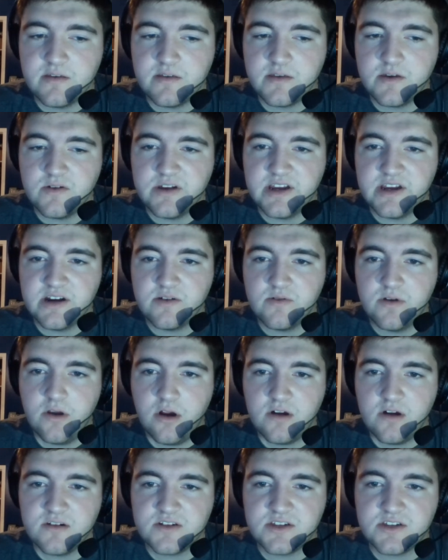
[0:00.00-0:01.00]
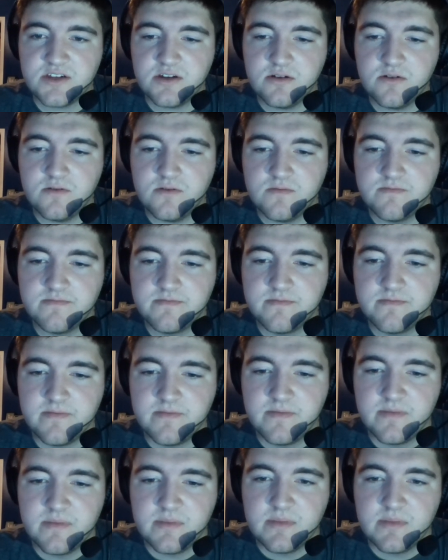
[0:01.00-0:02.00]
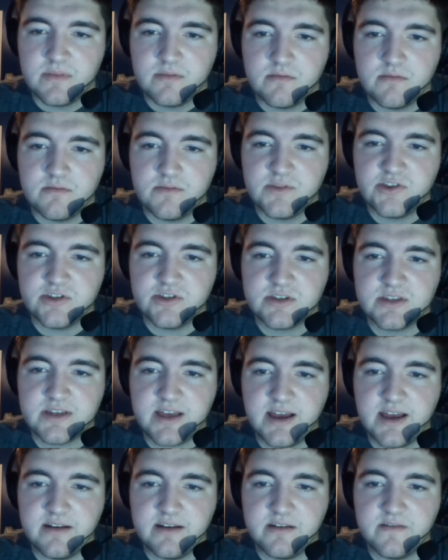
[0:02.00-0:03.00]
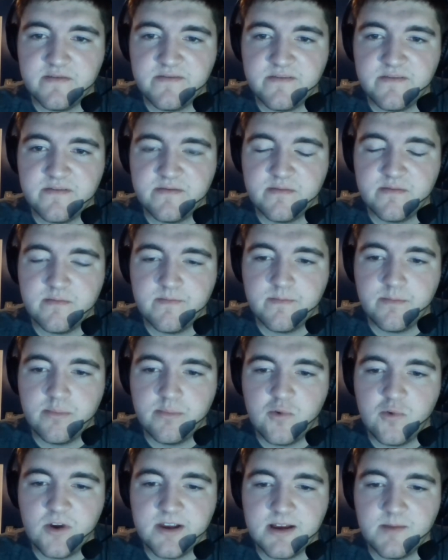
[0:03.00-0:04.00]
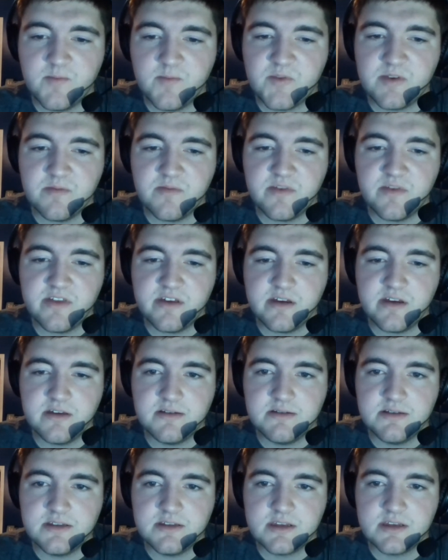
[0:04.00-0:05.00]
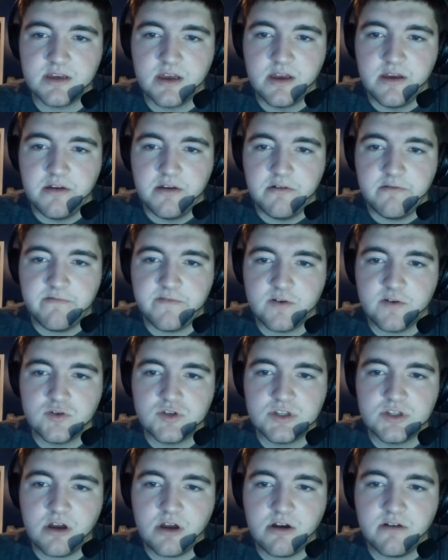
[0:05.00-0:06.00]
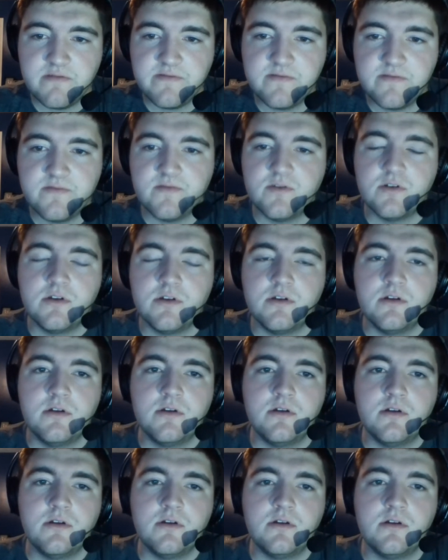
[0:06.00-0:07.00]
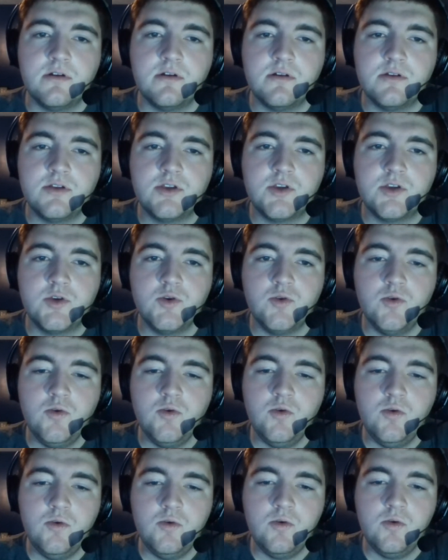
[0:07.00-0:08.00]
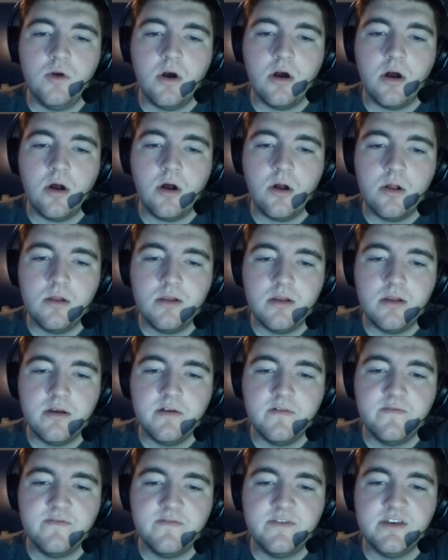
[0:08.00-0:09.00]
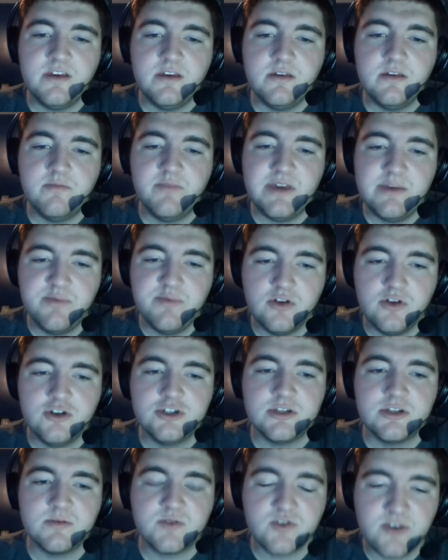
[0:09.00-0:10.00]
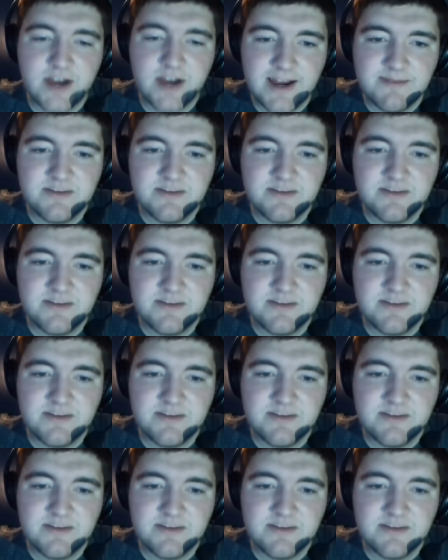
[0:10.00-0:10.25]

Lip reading: here we are. So just to kind of bring up some things. First off, to all of the people who subscribed